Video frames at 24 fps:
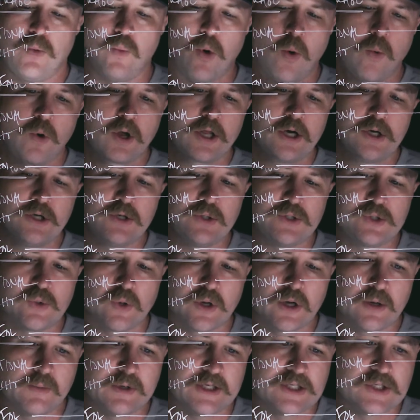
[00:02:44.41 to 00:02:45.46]
And what we're gonna do is
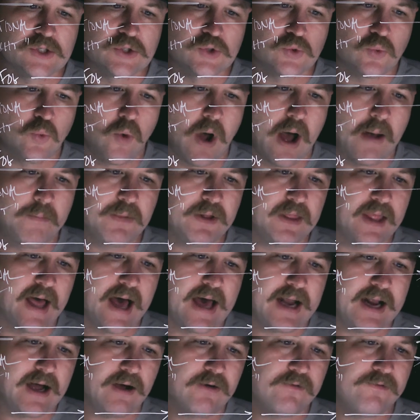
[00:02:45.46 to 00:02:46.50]
we're gonna be swapping
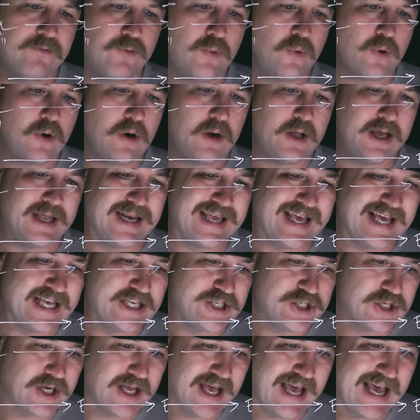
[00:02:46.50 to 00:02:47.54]
that out for an
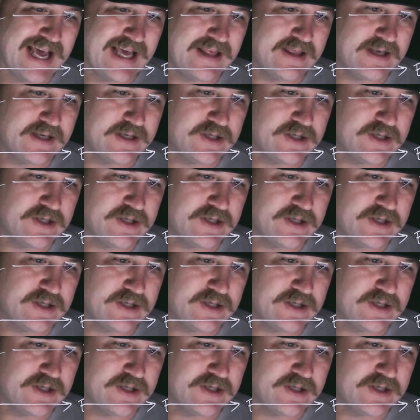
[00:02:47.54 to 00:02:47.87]
inch and an eighth